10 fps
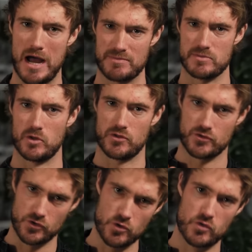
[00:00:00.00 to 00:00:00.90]
optimal
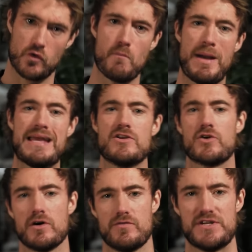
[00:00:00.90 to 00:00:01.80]
through the
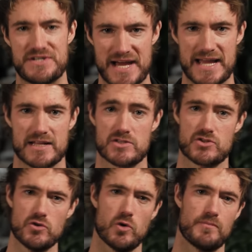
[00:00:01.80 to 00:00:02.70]
remainder of the day at
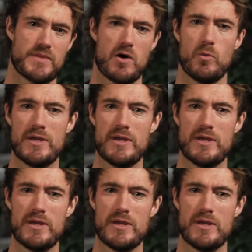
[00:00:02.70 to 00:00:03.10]
school. Now, a